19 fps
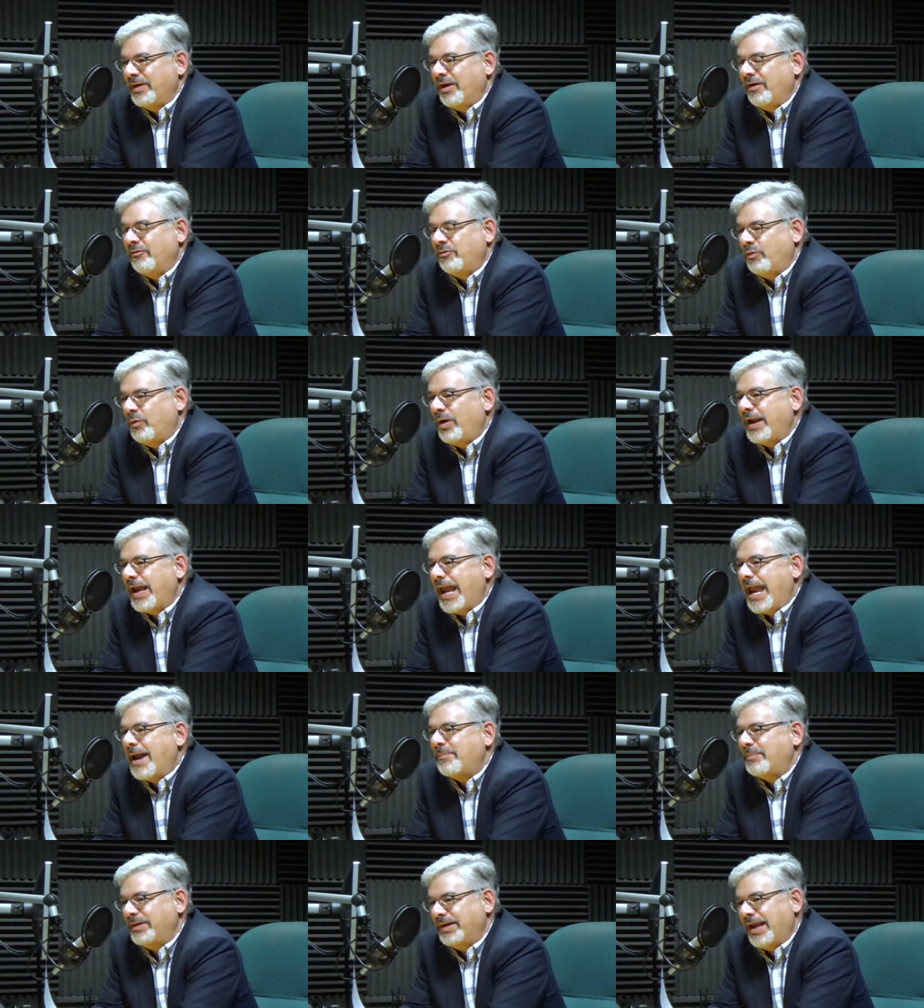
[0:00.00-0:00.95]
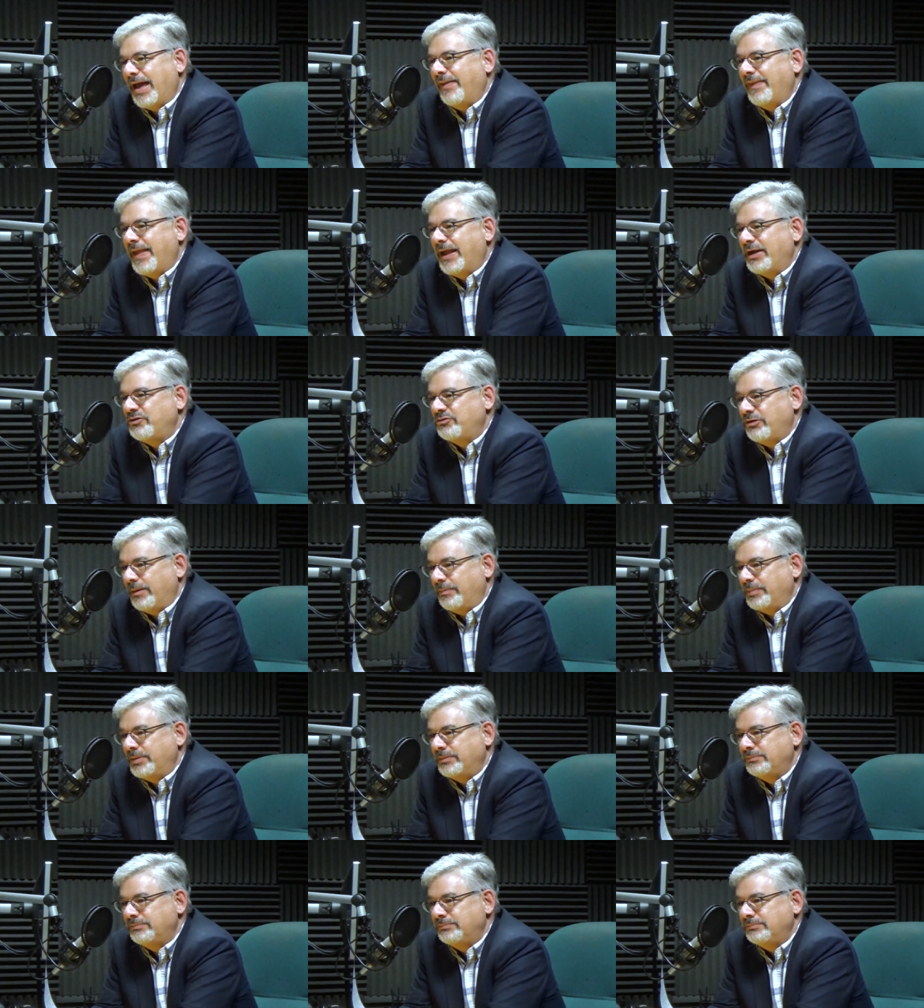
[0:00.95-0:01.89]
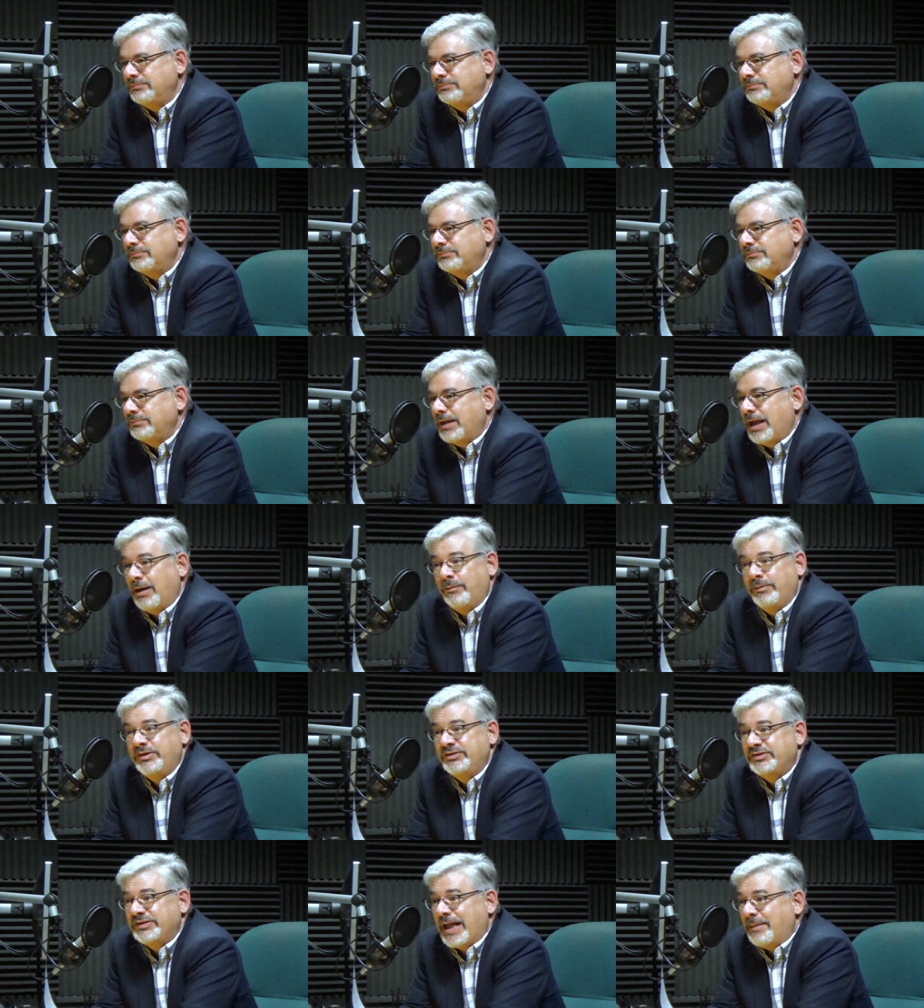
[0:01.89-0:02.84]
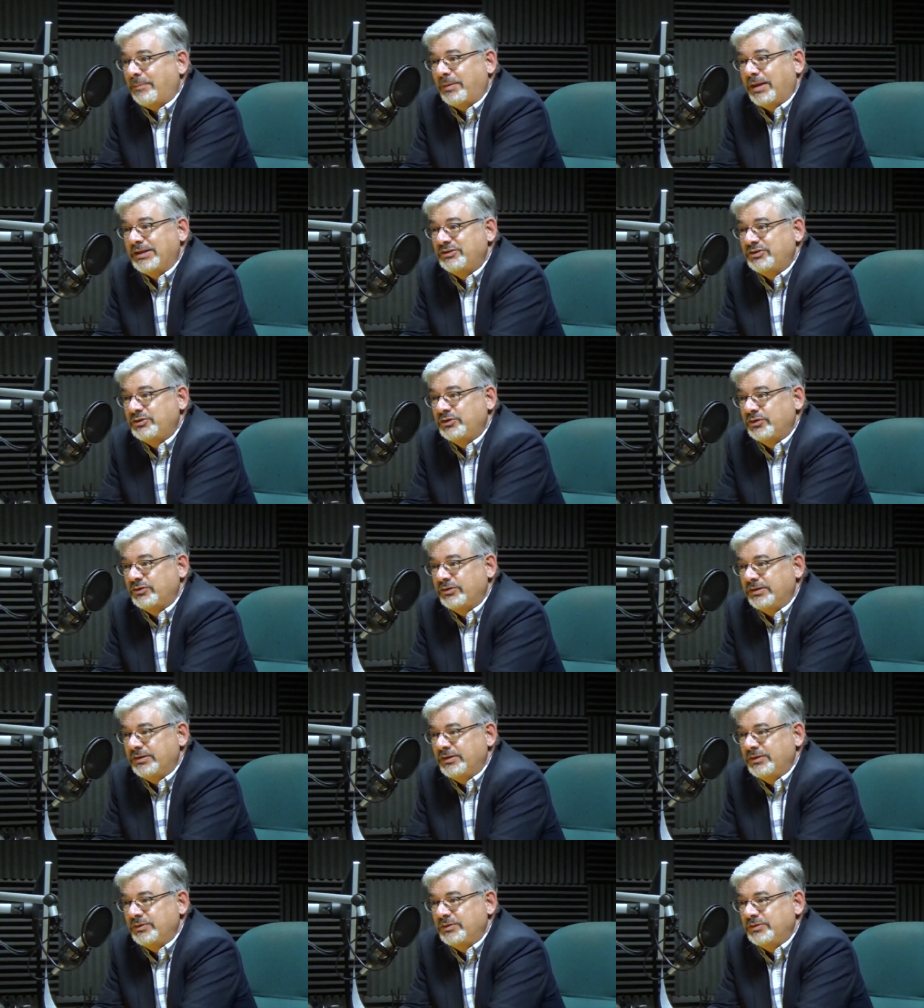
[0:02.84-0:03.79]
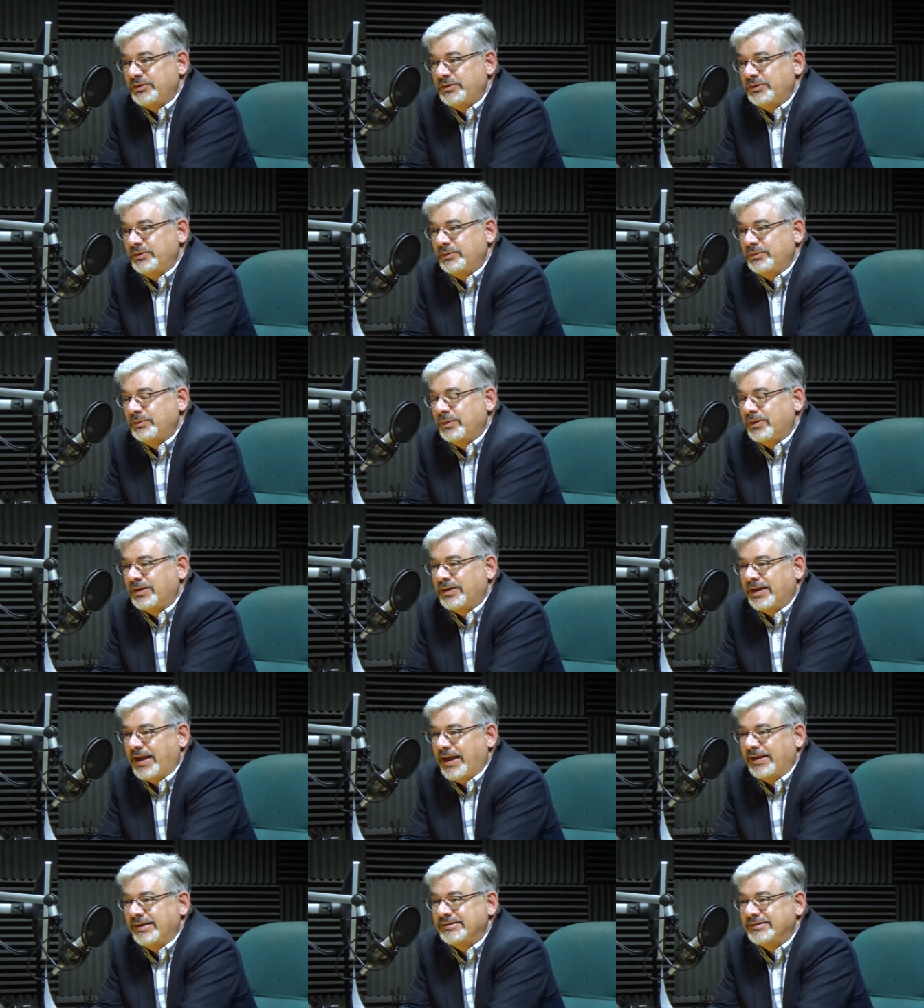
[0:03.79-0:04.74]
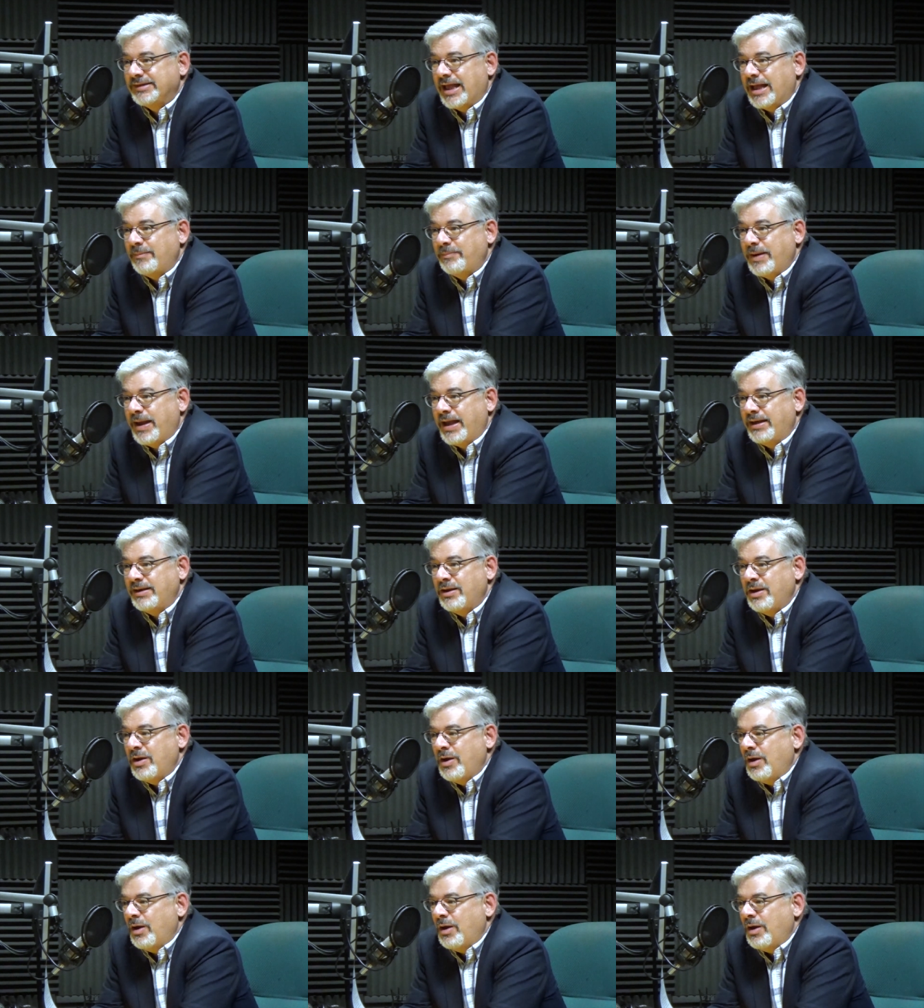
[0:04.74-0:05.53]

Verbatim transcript: of what happened on that trip, how many stoplights you you, you uh, had to stop at?